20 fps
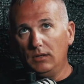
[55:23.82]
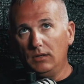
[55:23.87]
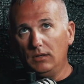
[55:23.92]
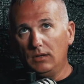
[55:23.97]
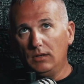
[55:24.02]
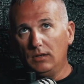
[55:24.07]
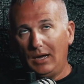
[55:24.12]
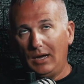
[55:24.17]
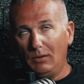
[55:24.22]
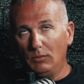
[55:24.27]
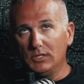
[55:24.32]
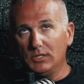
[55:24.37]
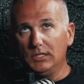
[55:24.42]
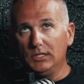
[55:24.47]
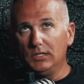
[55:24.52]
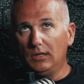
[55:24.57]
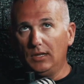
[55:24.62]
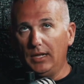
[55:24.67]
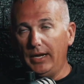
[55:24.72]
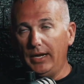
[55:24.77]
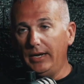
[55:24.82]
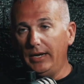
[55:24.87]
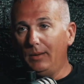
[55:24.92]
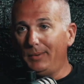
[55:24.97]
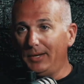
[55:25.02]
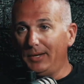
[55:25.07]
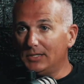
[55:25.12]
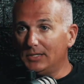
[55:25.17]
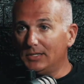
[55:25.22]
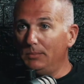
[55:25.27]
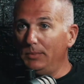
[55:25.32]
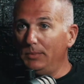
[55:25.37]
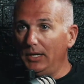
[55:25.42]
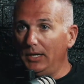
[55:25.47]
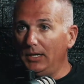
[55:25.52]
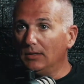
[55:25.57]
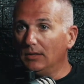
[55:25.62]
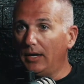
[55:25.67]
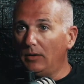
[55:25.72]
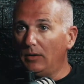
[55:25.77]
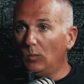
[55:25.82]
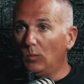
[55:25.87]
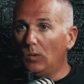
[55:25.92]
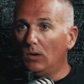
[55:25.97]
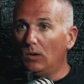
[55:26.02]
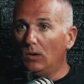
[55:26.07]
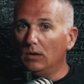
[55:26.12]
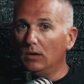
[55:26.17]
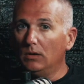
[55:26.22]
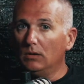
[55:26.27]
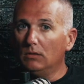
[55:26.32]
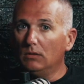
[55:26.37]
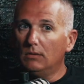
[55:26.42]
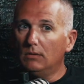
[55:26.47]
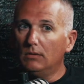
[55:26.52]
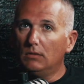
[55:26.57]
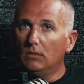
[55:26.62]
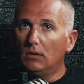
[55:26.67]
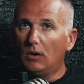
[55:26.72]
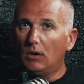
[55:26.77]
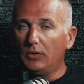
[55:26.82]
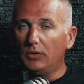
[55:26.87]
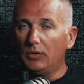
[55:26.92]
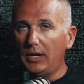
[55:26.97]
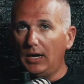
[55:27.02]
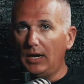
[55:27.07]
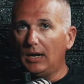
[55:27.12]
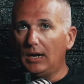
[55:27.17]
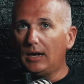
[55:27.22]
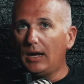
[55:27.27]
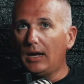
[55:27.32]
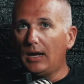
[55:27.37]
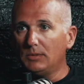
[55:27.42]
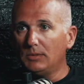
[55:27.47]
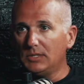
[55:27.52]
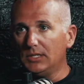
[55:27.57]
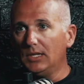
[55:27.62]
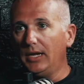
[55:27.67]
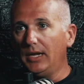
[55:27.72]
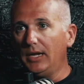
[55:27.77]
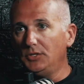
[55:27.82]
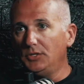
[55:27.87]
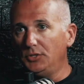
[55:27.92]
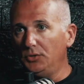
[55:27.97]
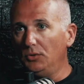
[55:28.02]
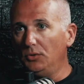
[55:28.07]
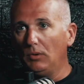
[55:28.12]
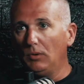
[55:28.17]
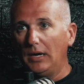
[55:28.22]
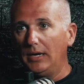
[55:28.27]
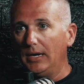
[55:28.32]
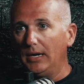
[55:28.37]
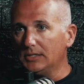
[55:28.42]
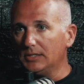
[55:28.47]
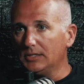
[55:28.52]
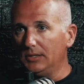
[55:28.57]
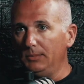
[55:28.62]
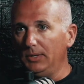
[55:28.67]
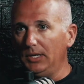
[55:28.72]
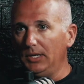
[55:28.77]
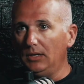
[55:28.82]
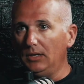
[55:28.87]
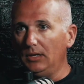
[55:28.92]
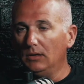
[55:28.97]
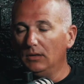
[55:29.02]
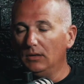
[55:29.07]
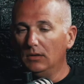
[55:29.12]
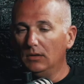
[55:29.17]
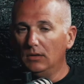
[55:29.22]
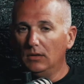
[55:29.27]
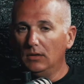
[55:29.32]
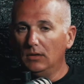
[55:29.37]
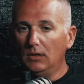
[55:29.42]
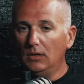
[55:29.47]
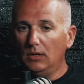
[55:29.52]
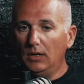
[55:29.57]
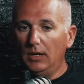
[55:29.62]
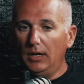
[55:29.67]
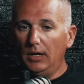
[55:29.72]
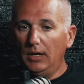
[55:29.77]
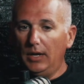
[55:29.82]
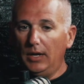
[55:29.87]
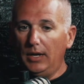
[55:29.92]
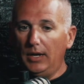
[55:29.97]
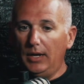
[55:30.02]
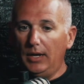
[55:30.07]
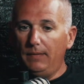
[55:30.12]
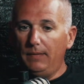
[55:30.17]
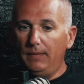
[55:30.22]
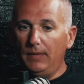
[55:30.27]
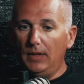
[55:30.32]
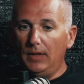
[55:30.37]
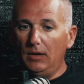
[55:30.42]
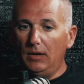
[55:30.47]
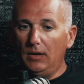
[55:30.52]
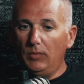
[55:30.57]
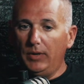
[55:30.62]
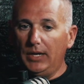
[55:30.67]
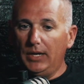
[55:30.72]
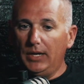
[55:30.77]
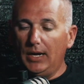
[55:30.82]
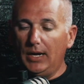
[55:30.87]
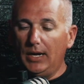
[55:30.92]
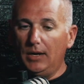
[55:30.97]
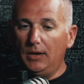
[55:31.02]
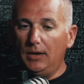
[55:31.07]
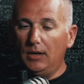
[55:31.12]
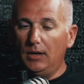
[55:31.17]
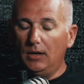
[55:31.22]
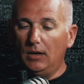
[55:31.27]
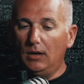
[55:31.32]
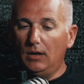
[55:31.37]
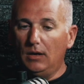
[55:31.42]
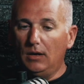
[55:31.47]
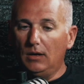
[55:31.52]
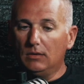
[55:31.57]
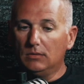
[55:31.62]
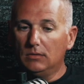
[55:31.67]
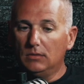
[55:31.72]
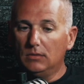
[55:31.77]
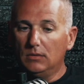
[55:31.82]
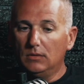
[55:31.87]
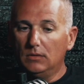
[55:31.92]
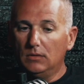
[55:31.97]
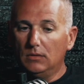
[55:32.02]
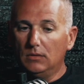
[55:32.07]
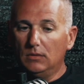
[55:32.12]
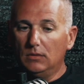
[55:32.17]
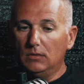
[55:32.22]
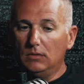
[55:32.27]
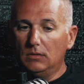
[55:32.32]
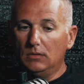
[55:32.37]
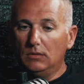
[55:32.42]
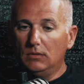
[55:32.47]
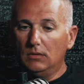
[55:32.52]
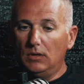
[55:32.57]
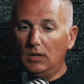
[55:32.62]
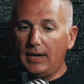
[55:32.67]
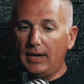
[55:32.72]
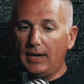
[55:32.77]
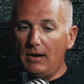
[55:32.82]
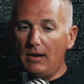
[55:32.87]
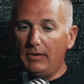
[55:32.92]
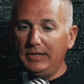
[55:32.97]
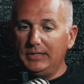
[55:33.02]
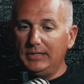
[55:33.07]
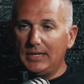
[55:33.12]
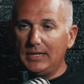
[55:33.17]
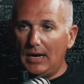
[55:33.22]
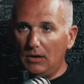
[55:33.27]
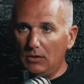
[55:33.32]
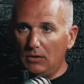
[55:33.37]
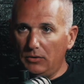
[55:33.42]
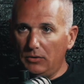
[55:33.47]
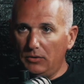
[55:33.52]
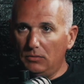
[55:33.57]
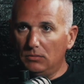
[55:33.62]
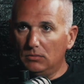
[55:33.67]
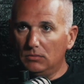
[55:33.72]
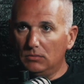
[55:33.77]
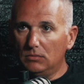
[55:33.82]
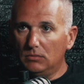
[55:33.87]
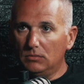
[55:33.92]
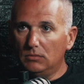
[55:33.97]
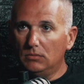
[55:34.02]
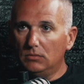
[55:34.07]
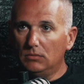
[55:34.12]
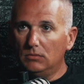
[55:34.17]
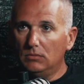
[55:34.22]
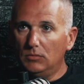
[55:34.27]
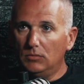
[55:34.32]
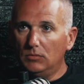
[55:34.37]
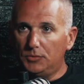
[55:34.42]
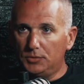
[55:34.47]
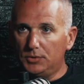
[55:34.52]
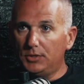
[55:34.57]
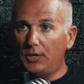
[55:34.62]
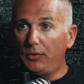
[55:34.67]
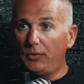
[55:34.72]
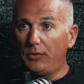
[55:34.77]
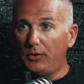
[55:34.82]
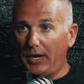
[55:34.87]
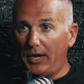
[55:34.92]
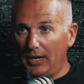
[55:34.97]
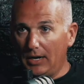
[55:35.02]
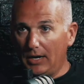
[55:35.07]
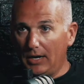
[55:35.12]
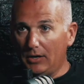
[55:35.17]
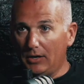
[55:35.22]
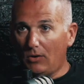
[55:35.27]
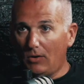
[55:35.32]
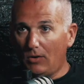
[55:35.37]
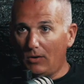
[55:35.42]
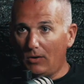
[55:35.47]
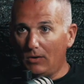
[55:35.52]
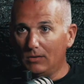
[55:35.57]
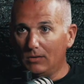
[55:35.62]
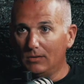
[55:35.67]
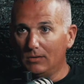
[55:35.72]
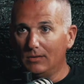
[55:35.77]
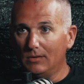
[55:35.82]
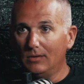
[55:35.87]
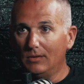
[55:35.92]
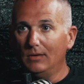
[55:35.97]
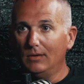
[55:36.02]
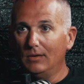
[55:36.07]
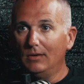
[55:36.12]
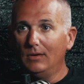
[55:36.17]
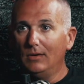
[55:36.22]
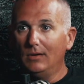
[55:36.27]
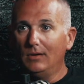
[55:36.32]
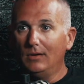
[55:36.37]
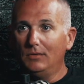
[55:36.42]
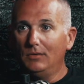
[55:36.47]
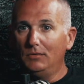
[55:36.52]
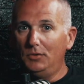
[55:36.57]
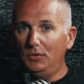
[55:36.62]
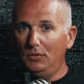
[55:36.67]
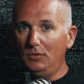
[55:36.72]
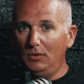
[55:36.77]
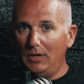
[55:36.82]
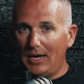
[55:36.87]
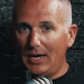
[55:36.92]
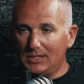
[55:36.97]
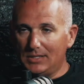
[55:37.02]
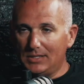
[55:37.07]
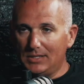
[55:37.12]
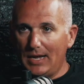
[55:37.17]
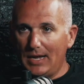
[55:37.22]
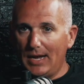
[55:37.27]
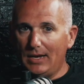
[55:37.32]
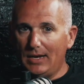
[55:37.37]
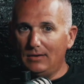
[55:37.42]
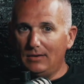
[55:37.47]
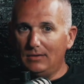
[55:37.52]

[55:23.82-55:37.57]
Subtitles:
I was in the lane up against the median, lane 1. Our other K9 guy was in lane 2 right next to me. And then we had a county Tahoe, which was another K9 car. 2 guys in that.